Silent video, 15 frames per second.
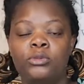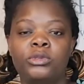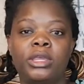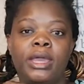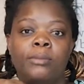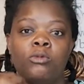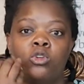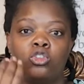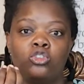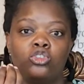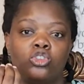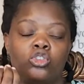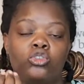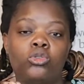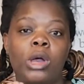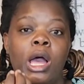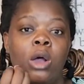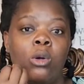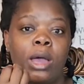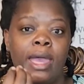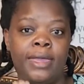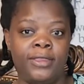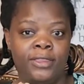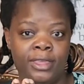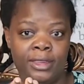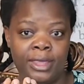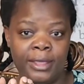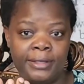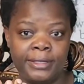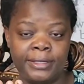Today I'm going to show you how I
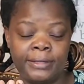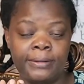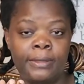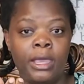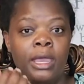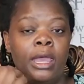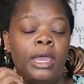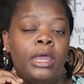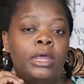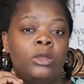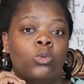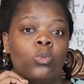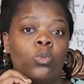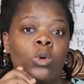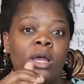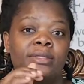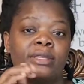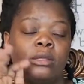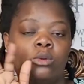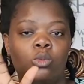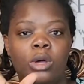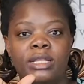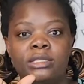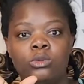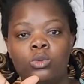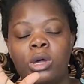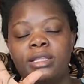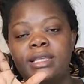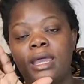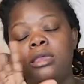did it and what
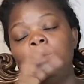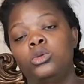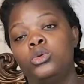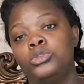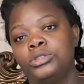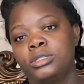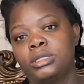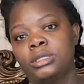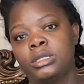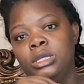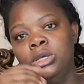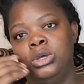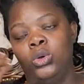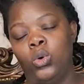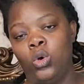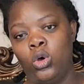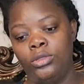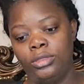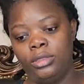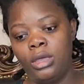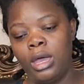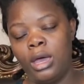I used on